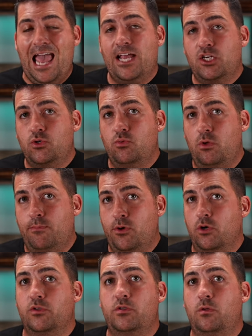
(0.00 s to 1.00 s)
actual
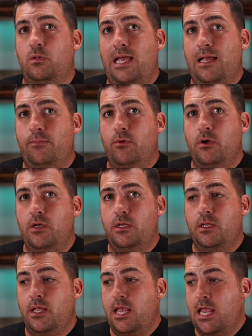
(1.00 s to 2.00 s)
personal
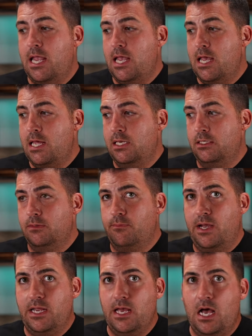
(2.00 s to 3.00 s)
library and
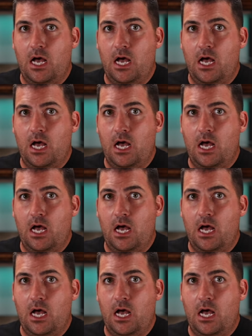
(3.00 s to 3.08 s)
my